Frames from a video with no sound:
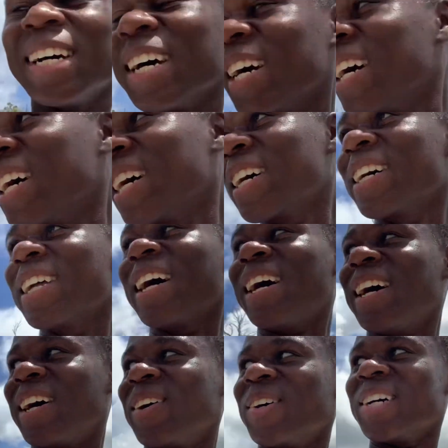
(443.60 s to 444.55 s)
Hey,
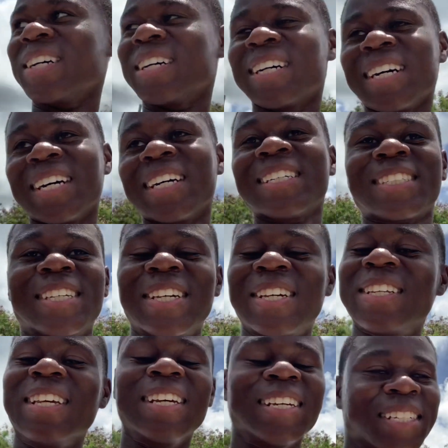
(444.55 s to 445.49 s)
y'all, it's
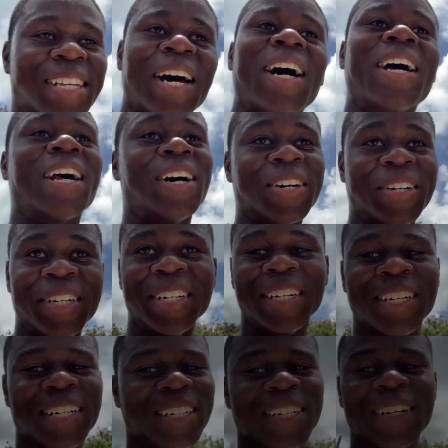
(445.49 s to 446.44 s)
hot out here.